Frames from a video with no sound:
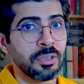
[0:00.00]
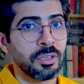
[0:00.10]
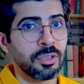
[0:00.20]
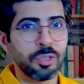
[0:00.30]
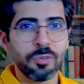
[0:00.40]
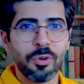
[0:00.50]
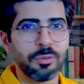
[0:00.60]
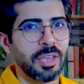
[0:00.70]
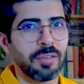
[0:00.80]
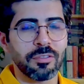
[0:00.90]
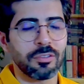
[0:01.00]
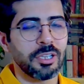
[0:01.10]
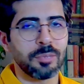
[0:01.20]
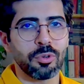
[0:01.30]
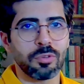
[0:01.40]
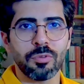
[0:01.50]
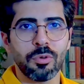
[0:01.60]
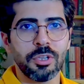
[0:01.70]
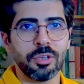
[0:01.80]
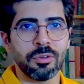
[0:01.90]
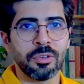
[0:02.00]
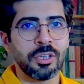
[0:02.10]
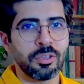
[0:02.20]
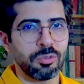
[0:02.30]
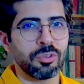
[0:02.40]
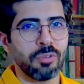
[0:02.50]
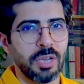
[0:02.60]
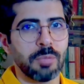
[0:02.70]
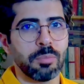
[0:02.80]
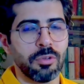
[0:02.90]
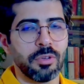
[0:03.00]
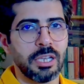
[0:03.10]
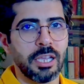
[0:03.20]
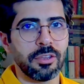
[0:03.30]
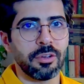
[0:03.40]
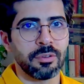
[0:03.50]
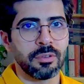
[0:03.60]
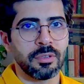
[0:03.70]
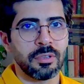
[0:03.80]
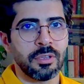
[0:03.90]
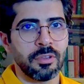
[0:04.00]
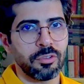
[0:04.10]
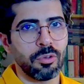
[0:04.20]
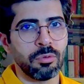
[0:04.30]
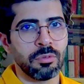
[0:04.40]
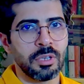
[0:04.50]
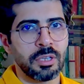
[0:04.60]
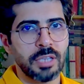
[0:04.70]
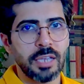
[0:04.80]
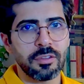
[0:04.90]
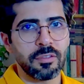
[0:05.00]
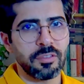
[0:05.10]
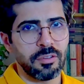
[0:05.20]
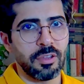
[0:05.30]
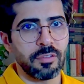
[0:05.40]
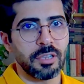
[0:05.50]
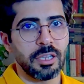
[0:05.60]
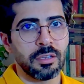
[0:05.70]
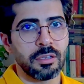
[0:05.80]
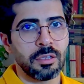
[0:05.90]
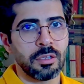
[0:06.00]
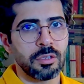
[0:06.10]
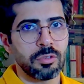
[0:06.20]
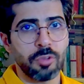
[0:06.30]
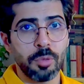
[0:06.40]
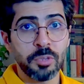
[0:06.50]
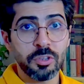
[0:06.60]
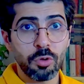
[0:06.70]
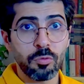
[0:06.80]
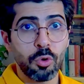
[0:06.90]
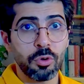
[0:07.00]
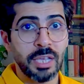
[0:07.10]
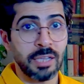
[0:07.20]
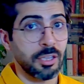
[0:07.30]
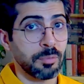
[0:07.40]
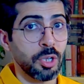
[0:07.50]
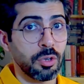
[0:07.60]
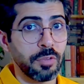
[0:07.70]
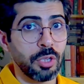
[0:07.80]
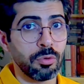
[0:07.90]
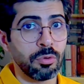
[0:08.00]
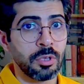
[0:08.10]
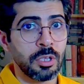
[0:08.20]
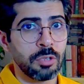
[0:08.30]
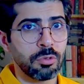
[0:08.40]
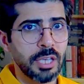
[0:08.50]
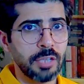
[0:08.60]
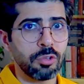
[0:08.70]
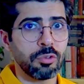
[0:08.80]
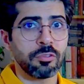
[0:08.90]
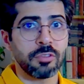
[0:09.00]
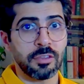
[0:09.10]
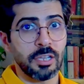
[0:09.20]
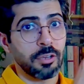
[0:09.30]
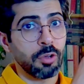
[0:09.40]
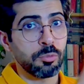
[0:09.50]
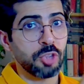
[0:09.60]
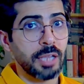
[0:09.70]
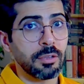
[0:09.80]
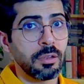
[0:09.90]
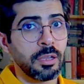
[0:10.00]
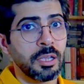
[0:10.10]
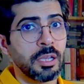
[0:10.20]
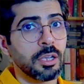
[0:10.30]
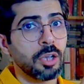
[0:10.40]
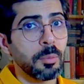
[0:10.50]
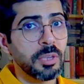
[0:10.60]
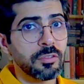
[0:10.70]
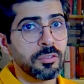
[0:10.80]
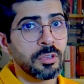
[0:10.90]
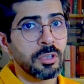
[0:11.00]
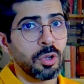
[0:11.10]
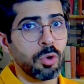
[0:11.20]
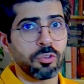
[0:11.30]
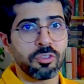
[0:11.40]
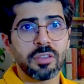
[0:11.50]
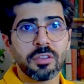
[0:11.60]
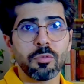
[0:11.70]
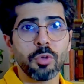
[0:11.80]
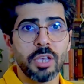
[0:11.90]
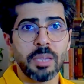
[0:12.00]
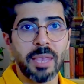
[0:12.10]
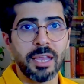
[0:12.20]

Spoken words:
you won't have a solid portfolio to show an employer later. So take this seriously. To submit your work and get my review, you can use the Telegram channel, comments, or send it via email.